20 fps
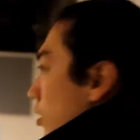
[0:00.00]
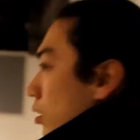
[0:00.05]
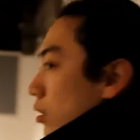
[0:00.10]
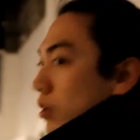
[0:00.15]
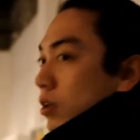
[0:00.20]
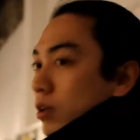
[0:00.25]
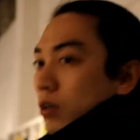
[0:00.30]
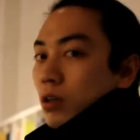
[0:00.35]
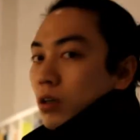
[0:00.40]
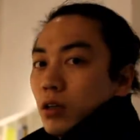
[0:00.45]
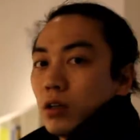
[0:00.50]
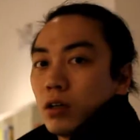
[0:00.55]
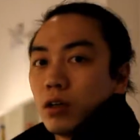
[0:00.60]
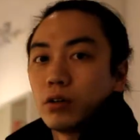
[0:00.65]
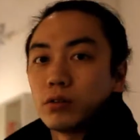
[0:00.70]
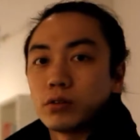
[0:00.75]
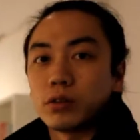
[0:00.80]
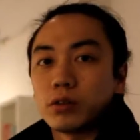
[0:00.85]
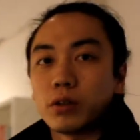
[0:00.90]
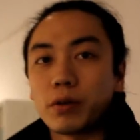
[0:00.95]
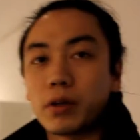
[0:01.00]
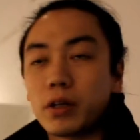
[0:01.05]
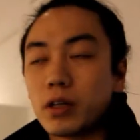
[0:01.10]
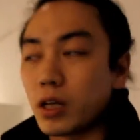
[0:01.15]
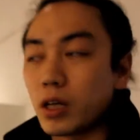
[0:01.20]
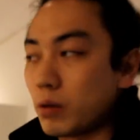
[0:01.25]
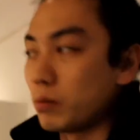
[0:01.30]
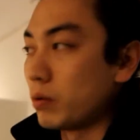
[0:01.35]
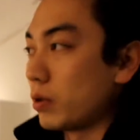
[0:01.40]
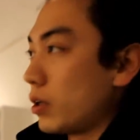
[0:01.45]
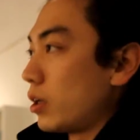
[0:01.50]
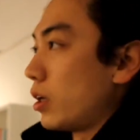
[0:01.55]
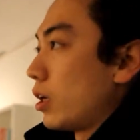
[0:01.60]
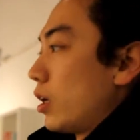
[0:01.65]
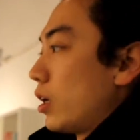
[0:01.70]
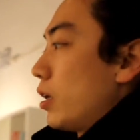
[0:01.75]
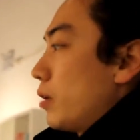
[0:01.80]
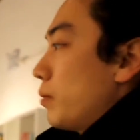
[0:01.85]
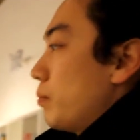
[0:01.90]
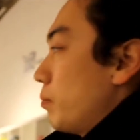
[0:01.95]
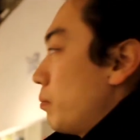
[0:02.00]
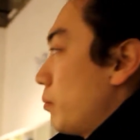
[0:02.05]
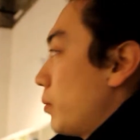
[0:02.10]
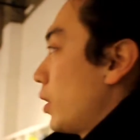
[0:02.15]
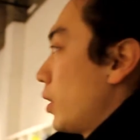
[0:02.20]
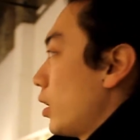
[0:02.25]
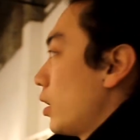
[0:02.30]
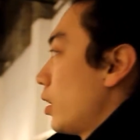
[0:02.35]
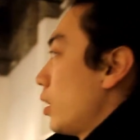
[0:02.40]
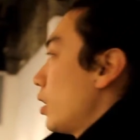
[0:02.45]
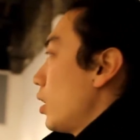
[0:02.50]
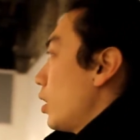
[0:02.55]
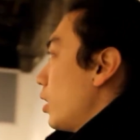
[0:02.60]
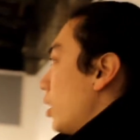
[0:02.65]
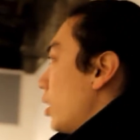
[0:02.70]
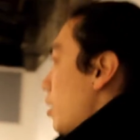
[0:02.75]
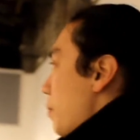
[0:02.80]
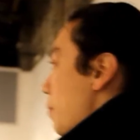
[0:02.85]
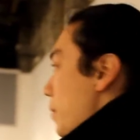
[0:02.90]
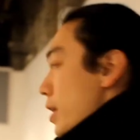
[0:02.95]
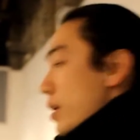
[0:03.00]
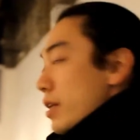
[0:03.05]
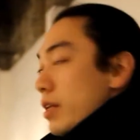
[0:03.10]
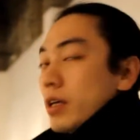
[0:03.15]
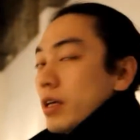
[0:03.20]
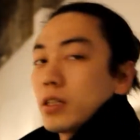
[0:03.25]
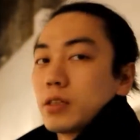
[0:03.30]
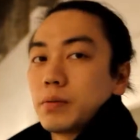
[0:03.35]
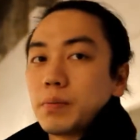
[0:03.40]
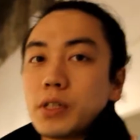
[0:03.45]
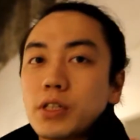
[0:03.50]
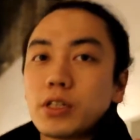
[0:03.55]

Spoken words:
ZKM Germany and Mandarin Pai Museum Korea.